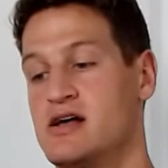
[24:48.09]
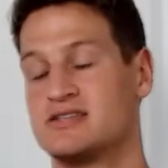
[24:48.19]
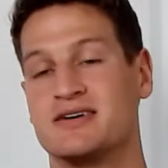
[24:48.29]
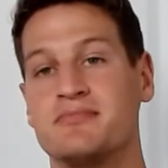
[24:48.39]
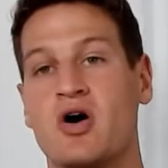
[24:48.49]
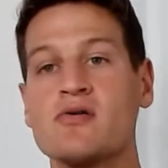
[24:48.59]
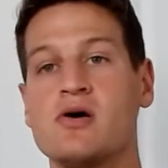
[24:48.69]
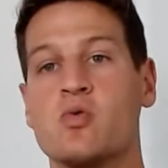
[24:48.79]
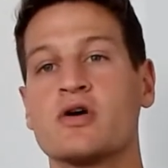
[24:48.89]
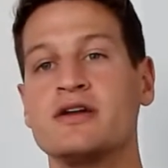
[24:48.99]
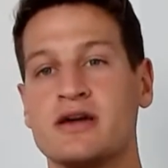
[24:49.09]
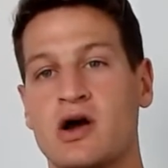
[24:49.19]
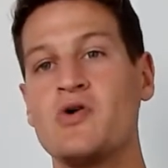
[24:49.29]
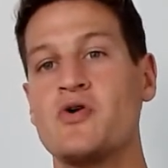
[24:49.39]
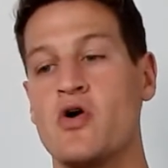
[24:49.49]
Tomorrow, we're gonna
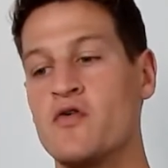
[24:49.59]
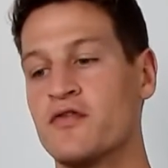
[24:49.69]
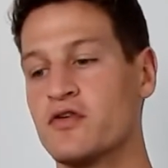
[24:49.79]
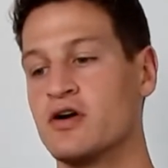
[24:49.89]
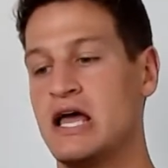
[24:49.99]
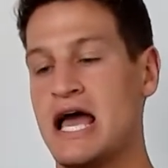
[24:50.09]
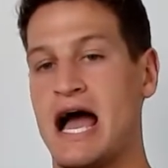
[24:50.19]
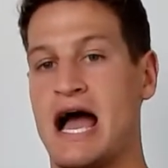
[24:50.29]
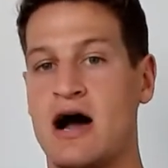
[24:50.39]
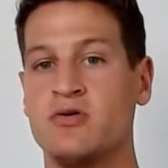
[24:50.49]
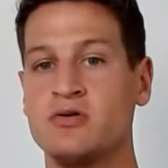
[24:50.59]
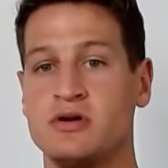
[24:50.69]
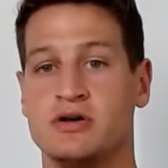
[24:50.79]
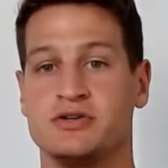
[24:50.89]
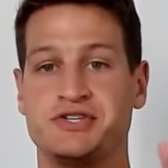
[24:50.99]
go over
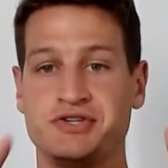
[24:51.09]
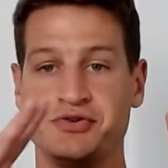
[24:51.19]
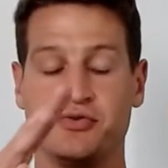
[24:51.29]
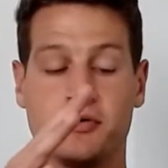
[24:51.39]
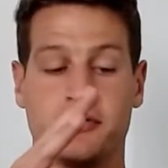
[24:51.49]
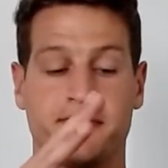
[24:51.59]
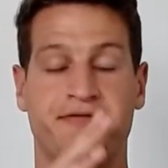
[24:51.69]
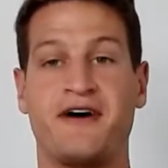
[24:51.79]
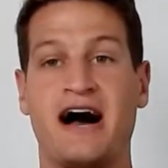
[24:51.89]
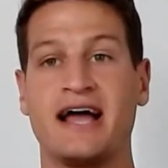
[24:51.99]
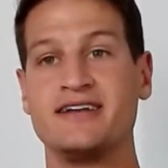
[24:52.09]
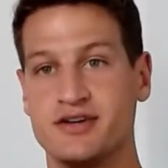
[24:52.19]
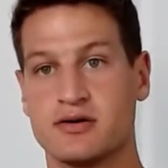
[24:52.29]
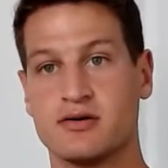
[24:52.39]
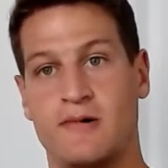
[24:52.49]
how to find
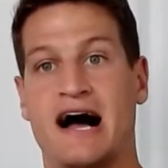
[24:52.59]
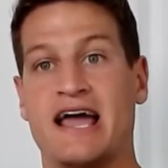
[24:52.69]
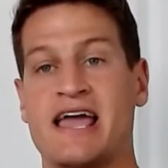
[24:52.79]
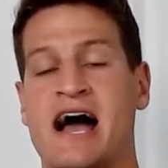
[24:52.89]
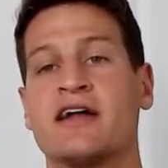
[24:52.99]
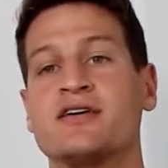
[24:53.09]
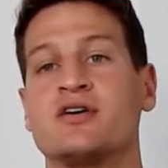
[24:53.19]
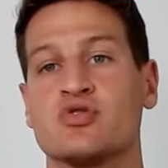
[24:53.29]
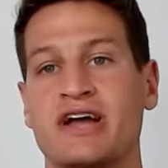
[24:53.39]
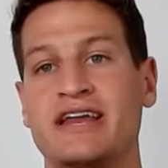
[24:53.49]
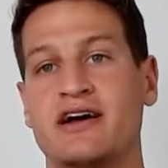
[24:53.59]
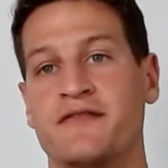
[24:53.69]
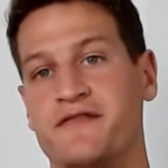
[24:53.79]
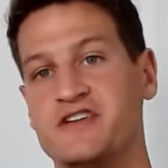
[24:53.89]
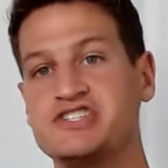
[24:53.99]
your why, how to create a
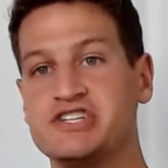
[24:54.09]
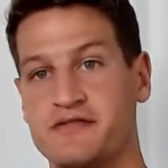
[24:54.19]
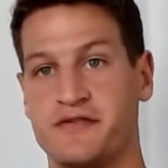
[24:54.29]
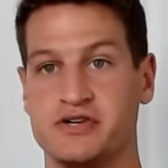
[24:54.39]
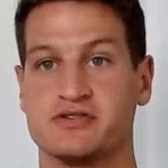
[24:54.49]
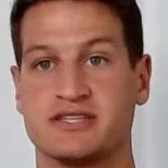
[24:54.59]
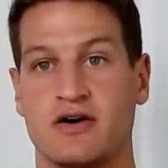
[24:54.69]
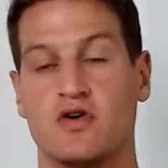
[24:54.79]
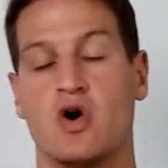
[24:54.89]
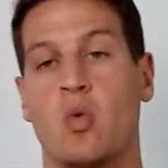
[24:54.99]
vision for yourself,